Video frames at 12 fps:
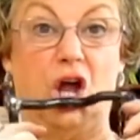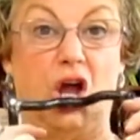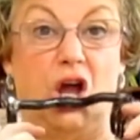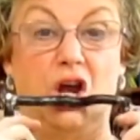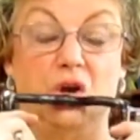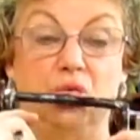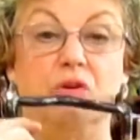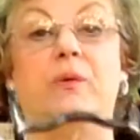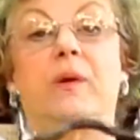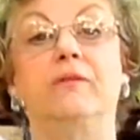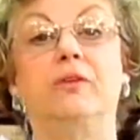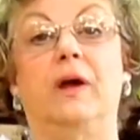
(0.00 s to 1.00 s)
And if you
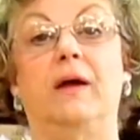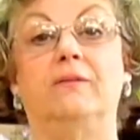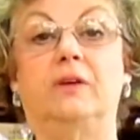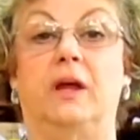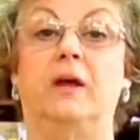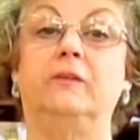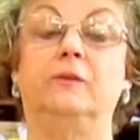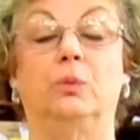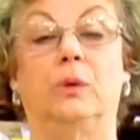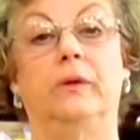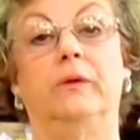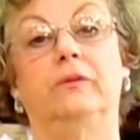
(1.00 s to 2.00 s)
ever have doubts of
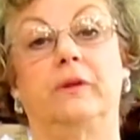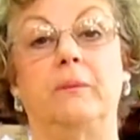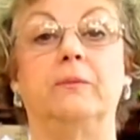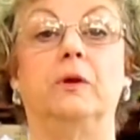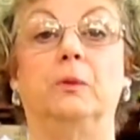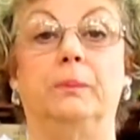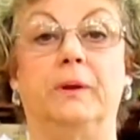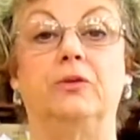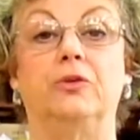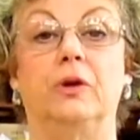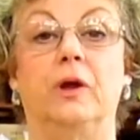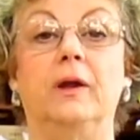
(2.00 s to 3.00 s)
whether something will
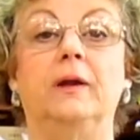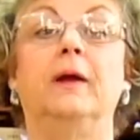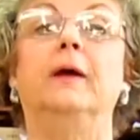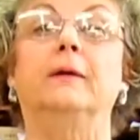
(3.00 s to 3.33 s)
pinch or not,